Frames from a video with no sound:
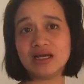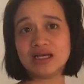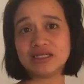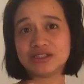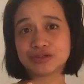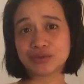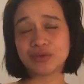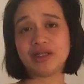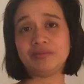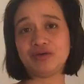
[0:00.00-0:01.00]
it's to
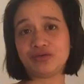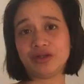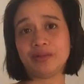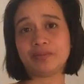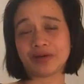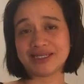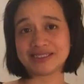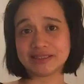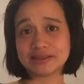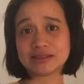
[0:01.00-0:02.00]
really be fully
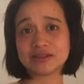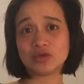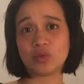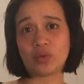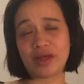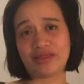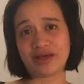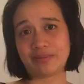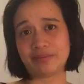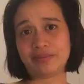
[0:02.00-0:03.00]
present with
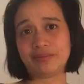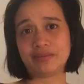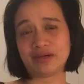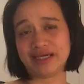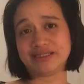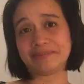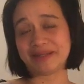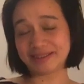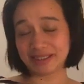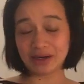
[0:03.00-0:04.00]
them, right?
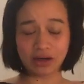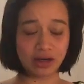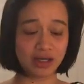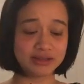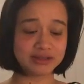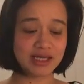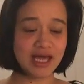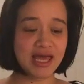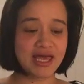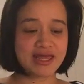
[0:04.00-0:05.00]
Depending on
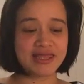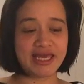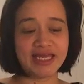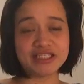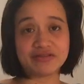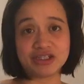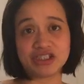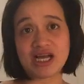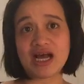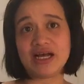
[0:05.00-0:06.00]
the age of your
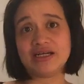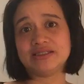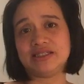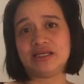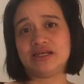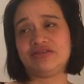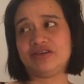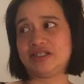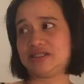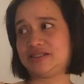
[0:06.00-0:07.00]
child, if
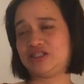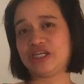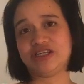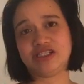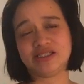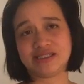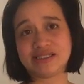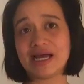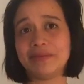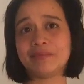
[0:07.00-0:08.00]
it's changing the
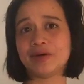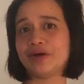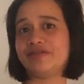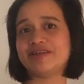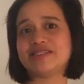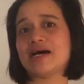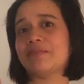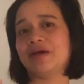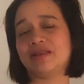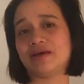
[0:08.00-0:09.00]
diaper, if it's
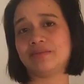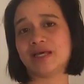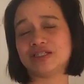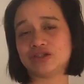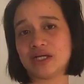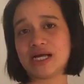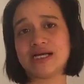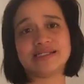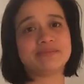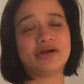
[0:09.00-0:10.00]
helping them get
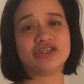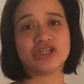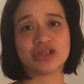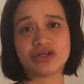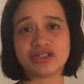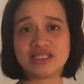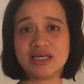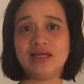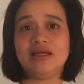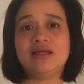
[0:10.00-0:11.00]
dressed, brushing their
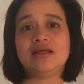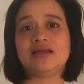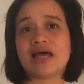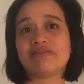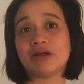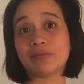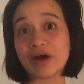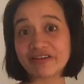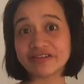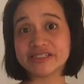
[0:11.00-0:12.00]
teeth, having
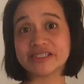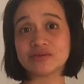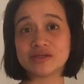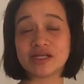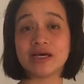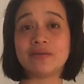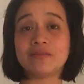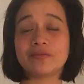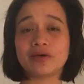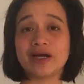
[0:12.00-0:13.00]
breakfast with
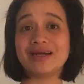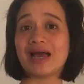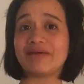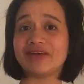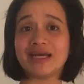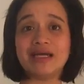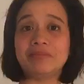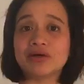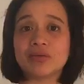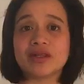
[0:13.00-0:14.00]
them, right? Having any
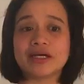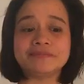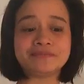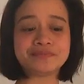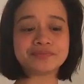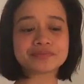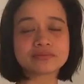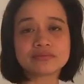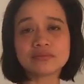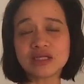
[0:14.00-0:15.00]
meal with them.
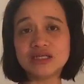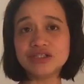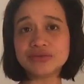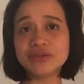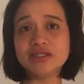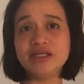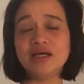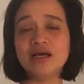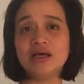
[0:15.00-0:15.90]
It's really